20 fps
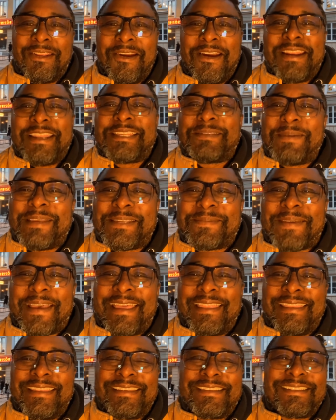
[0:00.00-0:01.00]
learn to speak
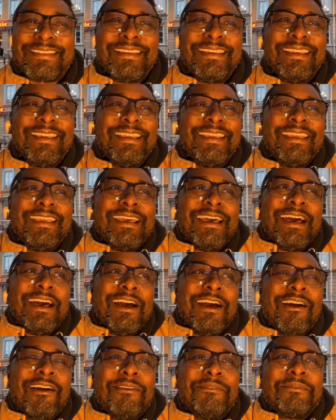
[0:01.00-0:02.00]
Spanish.
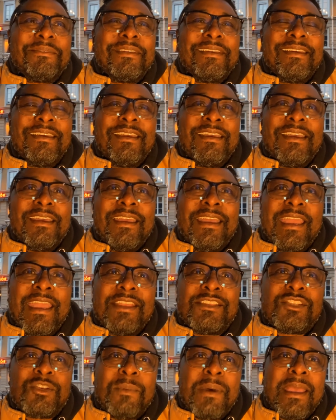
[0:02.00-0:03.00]
Um,
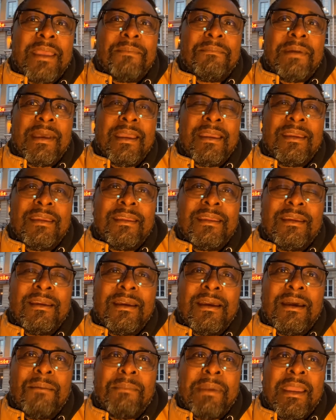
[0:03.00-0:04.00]
and so my my
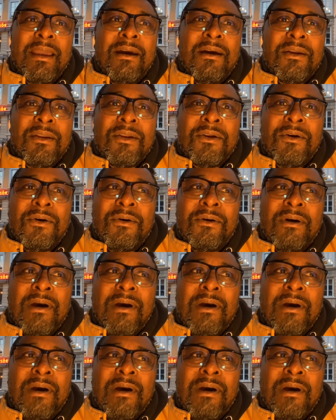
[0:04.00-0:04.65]
my uncle